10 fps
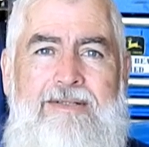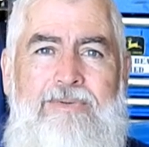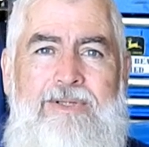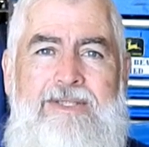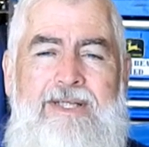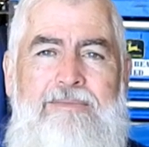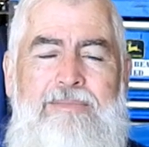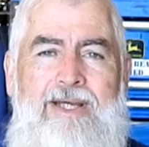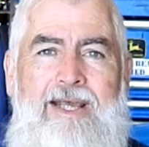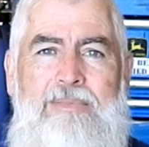Twin City
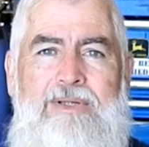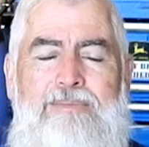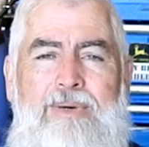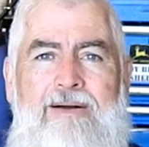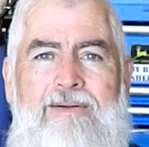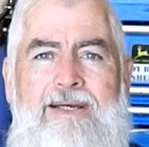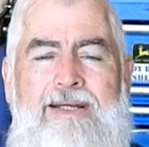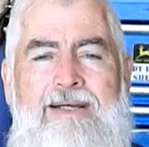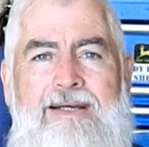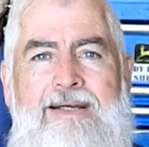Minneapolis
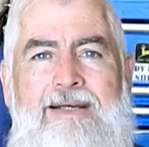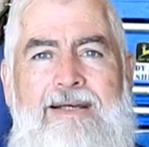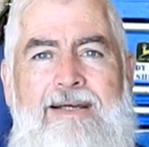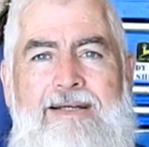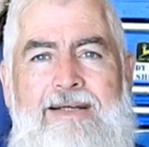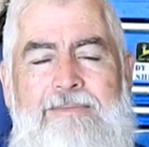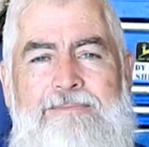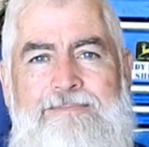Molding, and